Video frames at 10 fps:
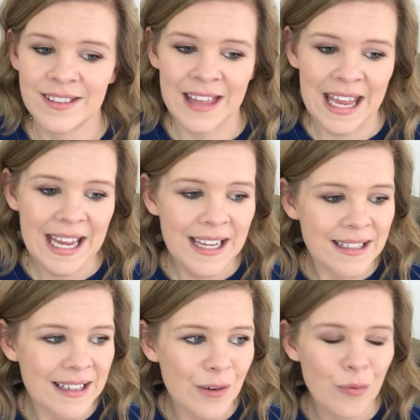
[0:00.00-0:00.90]
they
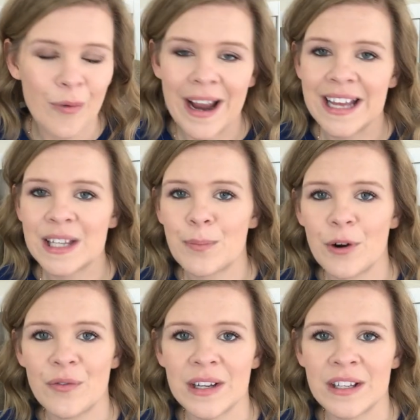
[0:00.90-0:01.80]
ended it right at the
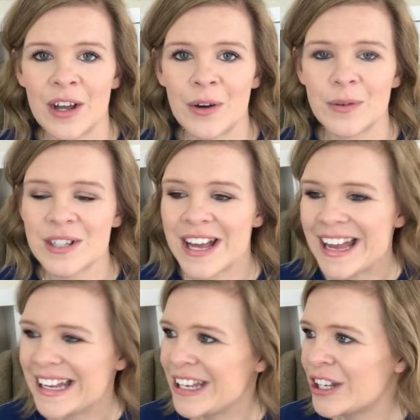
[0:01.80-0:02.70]
perfect note.
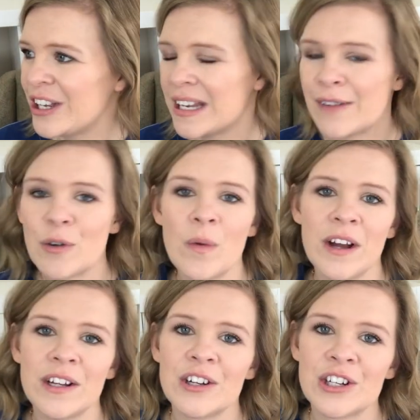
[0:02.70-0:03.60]
You know, you never
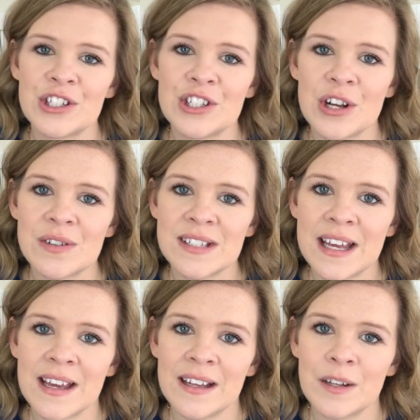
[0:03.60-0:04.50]
want your good shows
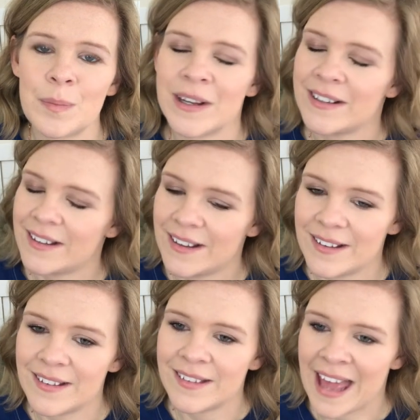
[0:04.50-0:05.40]
to end, but
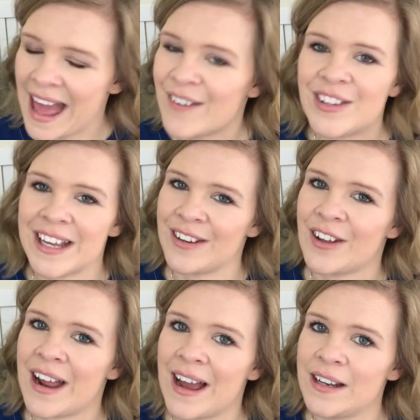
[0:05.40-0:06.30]
they have to end
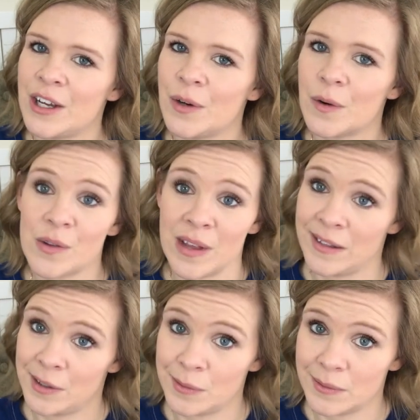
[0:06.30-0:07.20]
on a high note or they
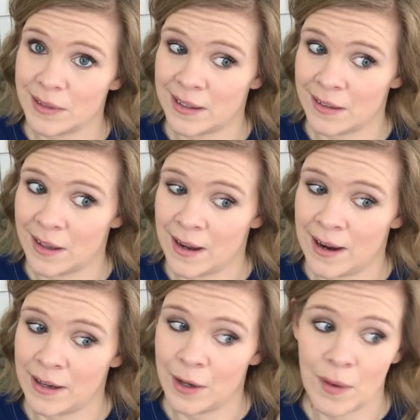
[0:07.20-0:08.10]
don't end on a
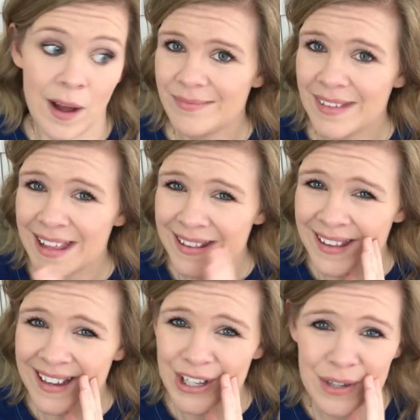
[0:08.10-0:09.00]
high note.
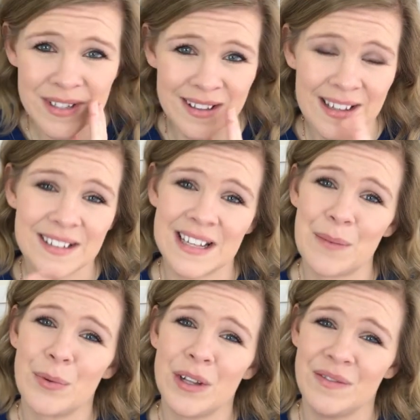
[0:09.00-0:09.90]
Like using the
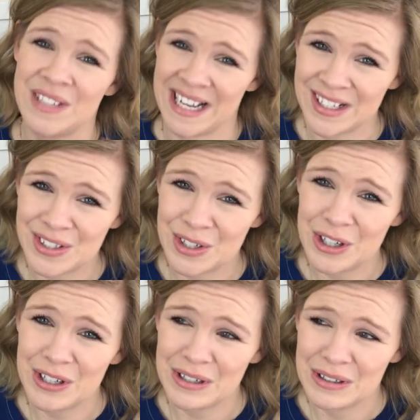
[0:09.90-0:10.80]
example of
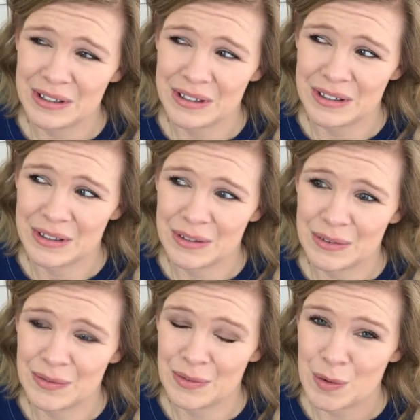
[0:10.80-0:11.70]
Dexter,
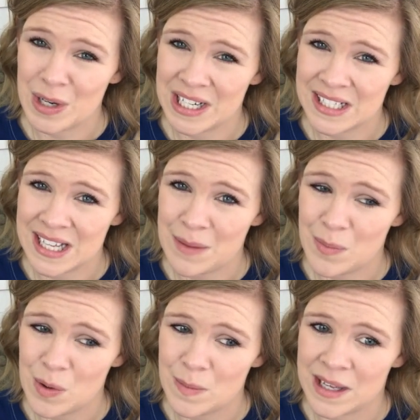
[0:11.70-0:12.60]
for
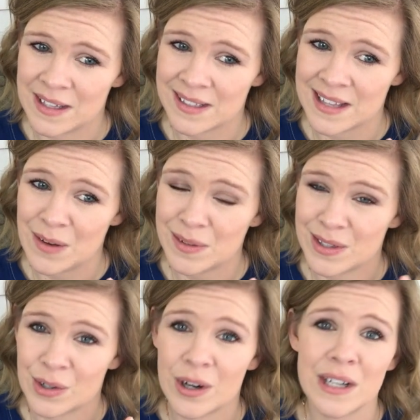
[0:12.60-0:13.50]
example, because that was
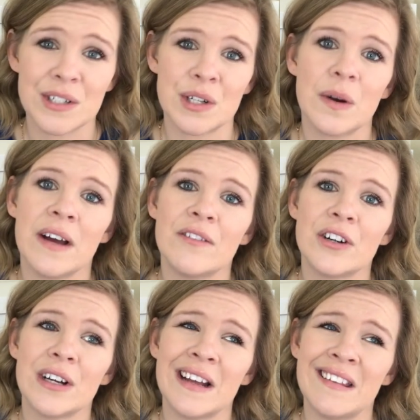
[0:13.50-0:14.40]
the greatest show
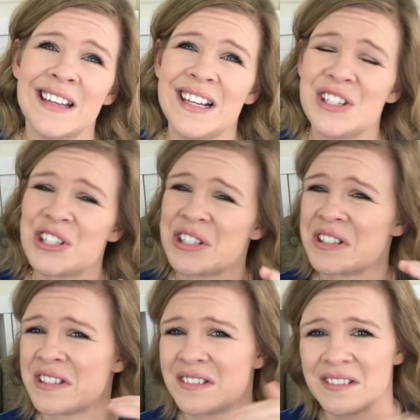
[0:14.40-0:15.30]
ever, and then it
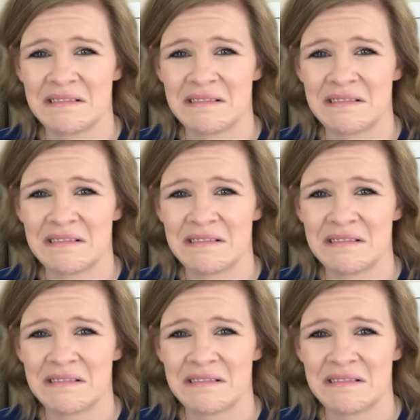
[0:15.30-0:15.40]
just,